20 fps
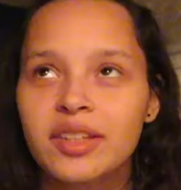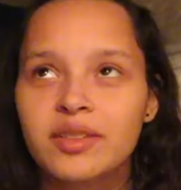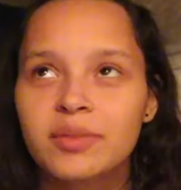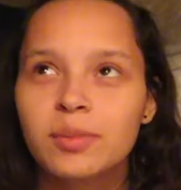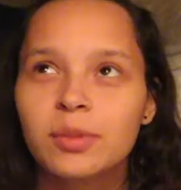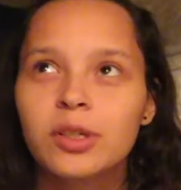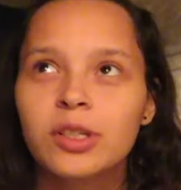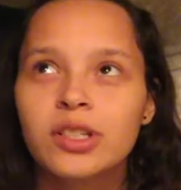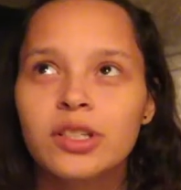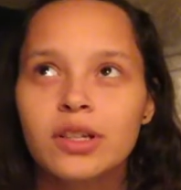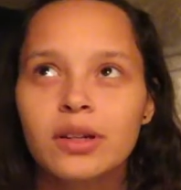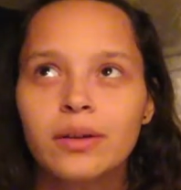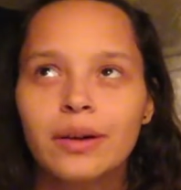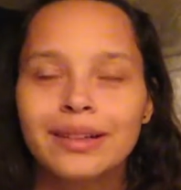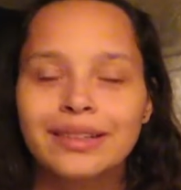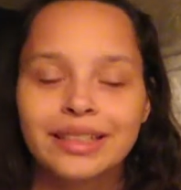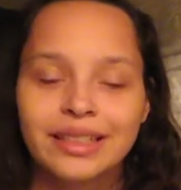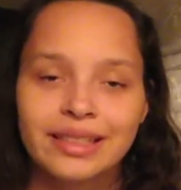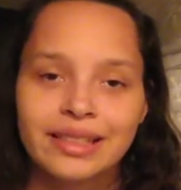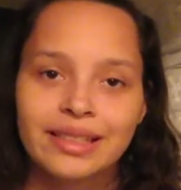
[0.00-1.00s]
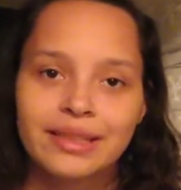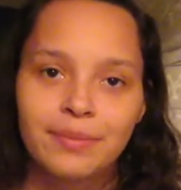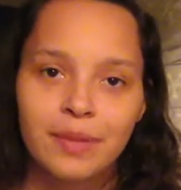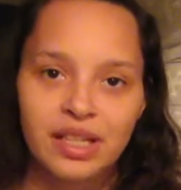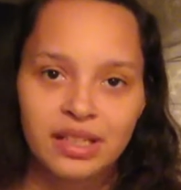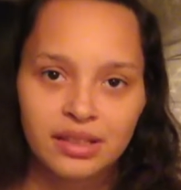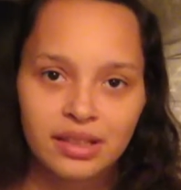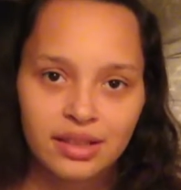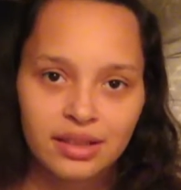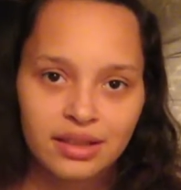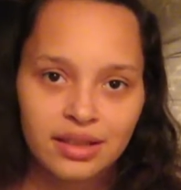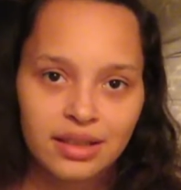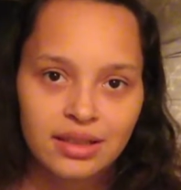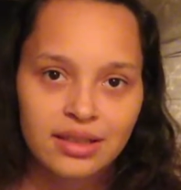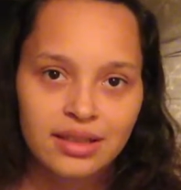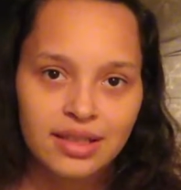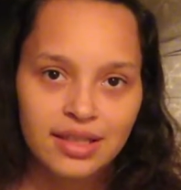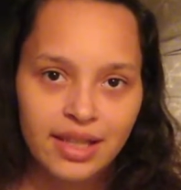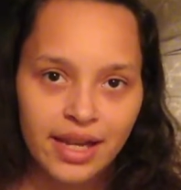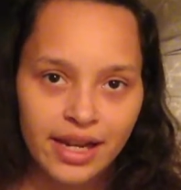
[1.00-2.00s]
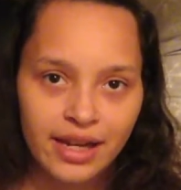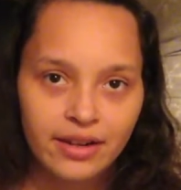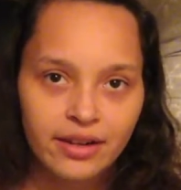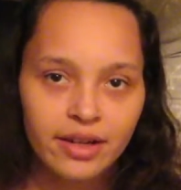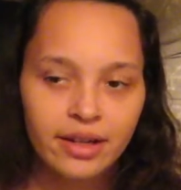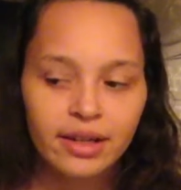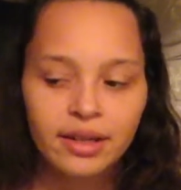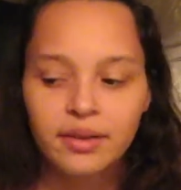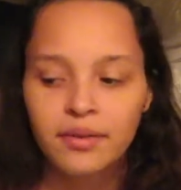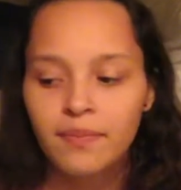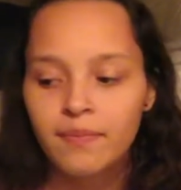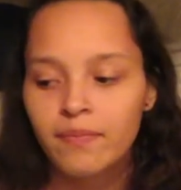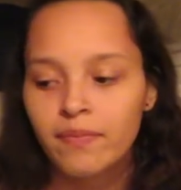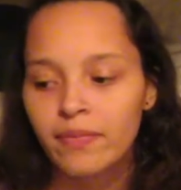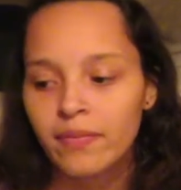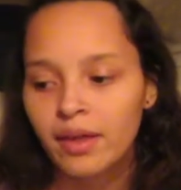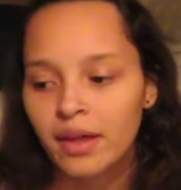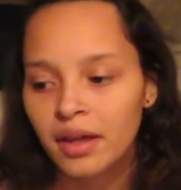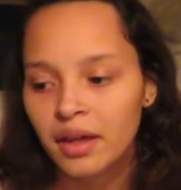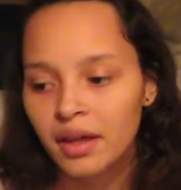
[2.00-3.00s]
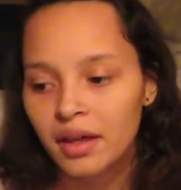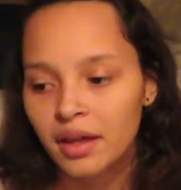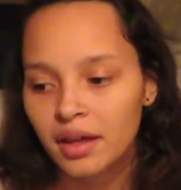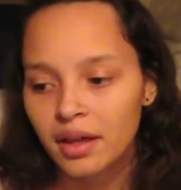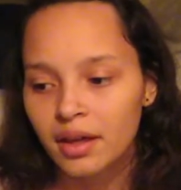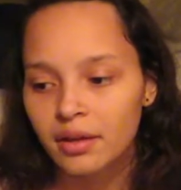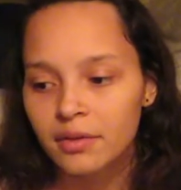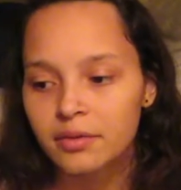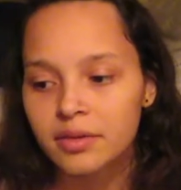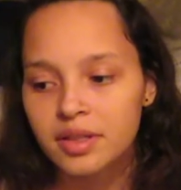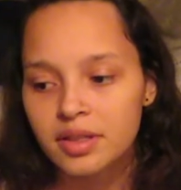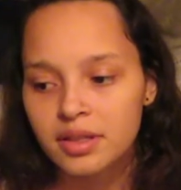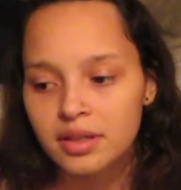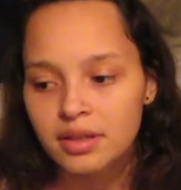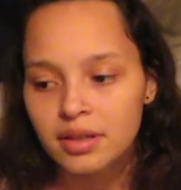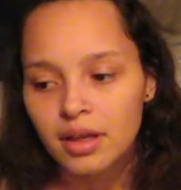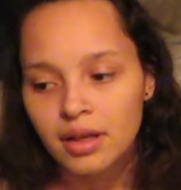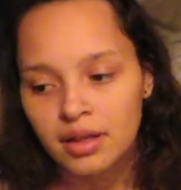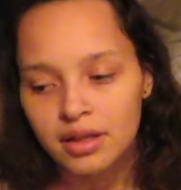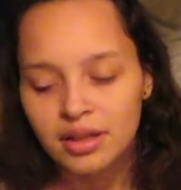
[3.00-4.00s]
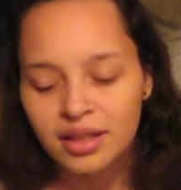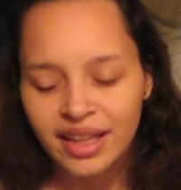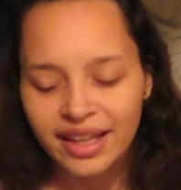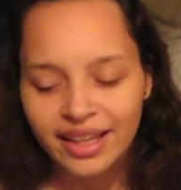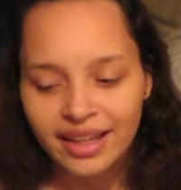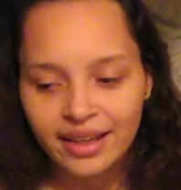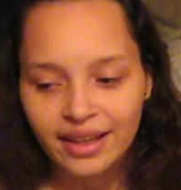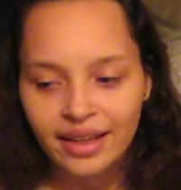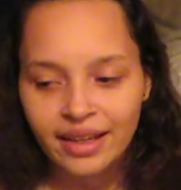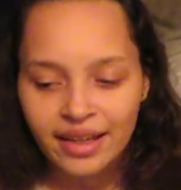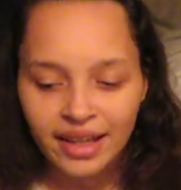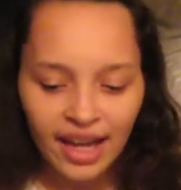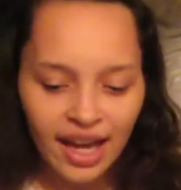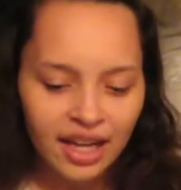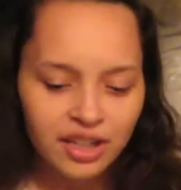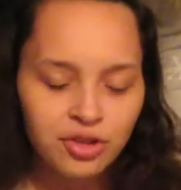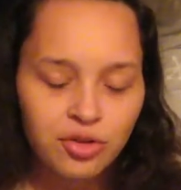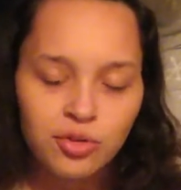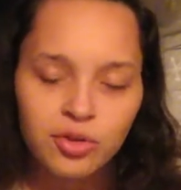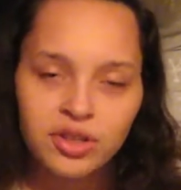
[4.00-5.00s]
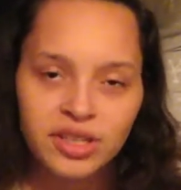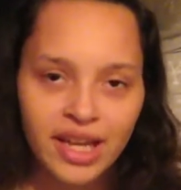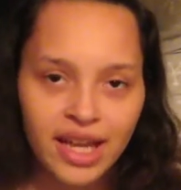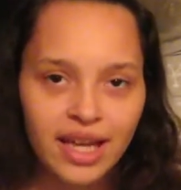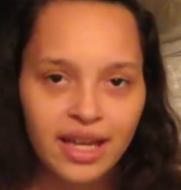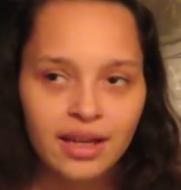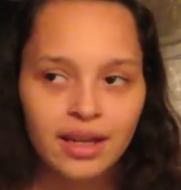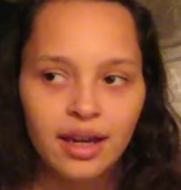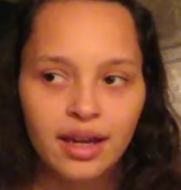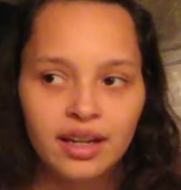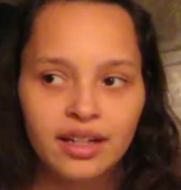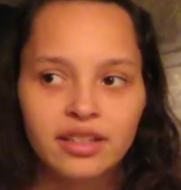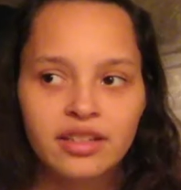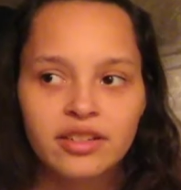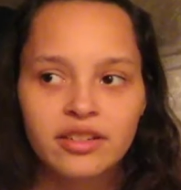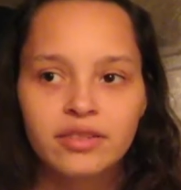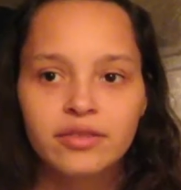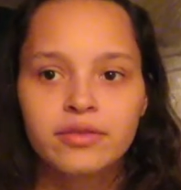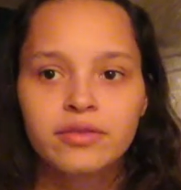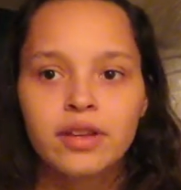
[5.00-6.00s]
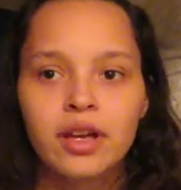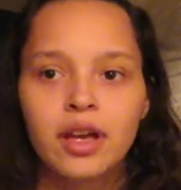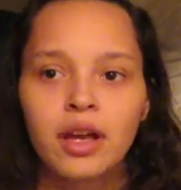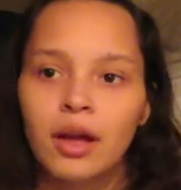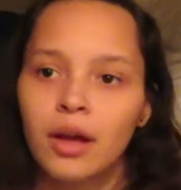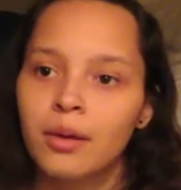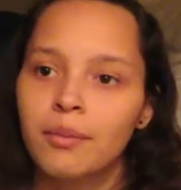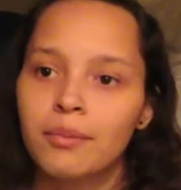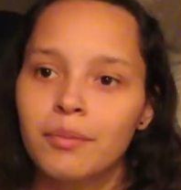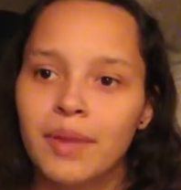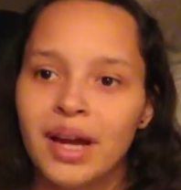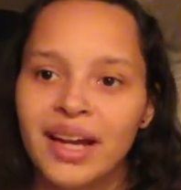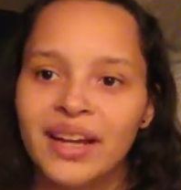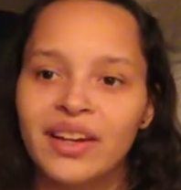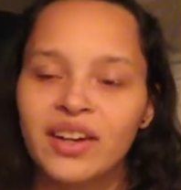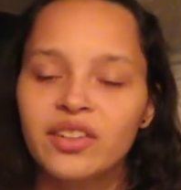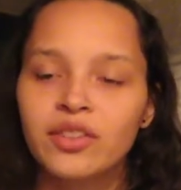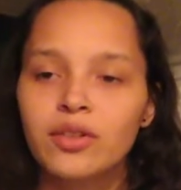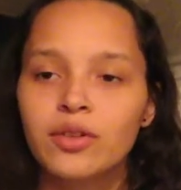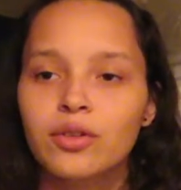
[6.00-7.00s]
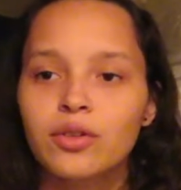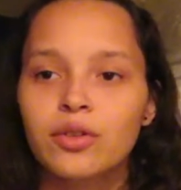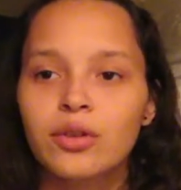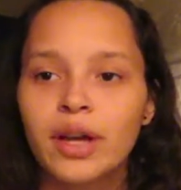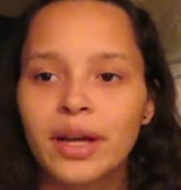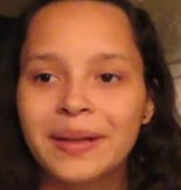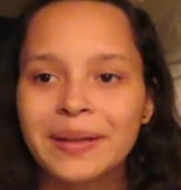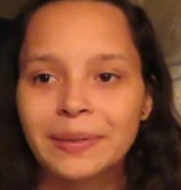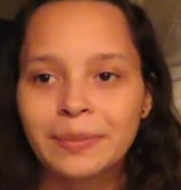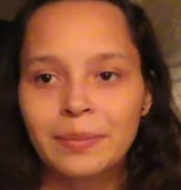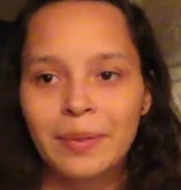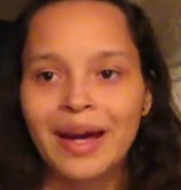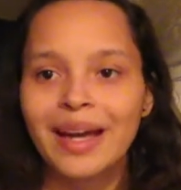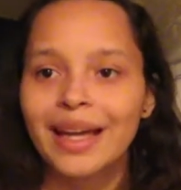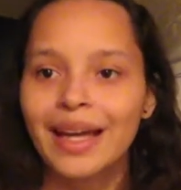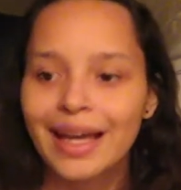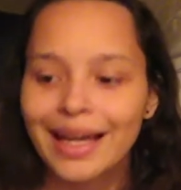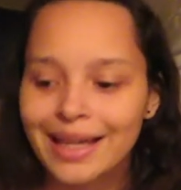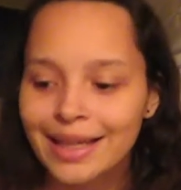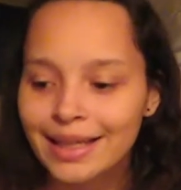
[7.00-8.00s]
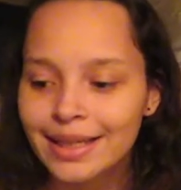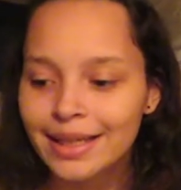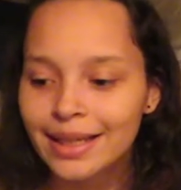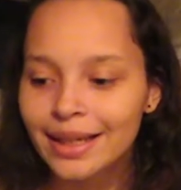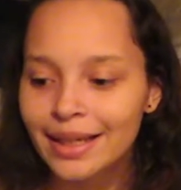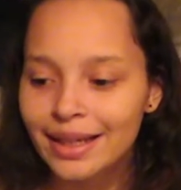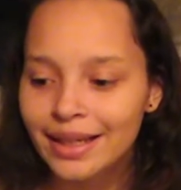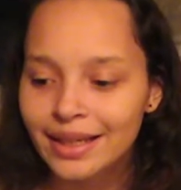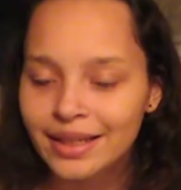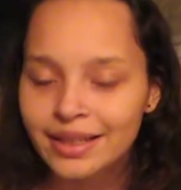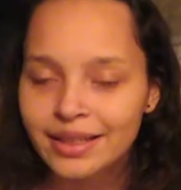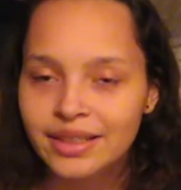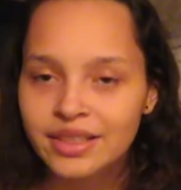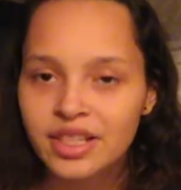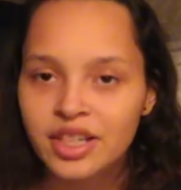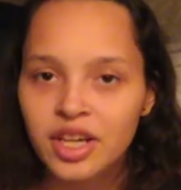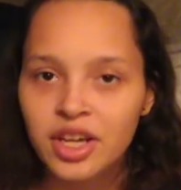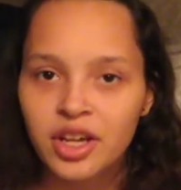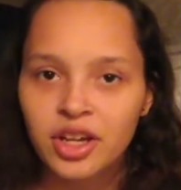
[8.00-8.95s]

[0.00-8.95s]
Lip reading: it's more so unexpected than scary. It was a casual day, kind of. My uncle and my aunt and